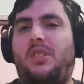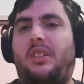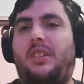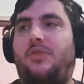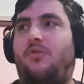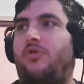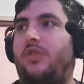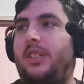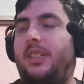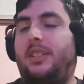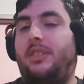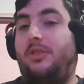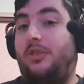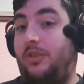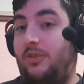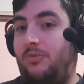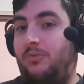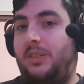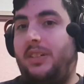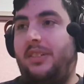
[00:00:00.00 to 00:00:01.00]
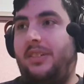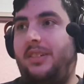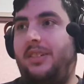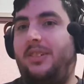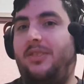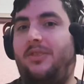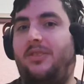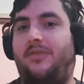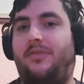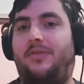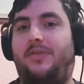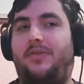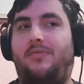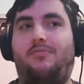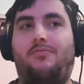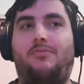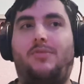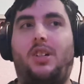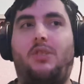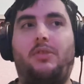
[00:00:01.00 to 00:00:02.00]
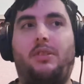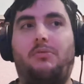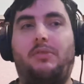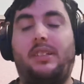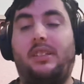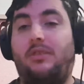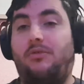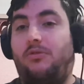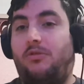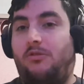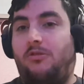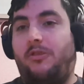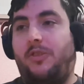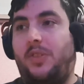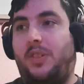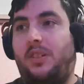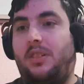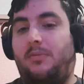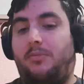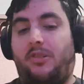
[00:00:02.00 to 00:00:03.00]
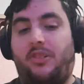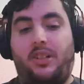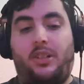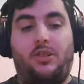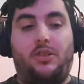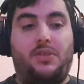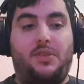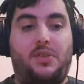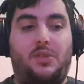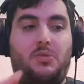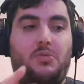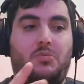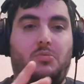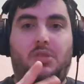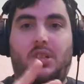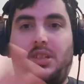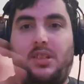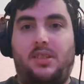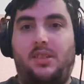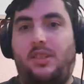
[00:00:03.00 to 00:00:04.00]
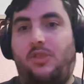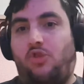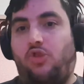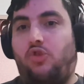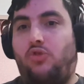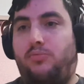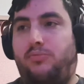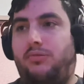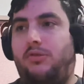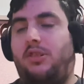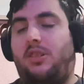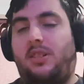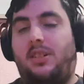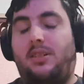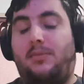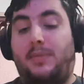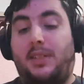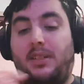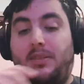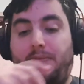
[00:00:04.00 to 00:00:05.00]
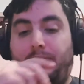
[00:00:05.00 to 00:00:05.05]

really no way of knowing when their aura is going to break because it's literal plot armor.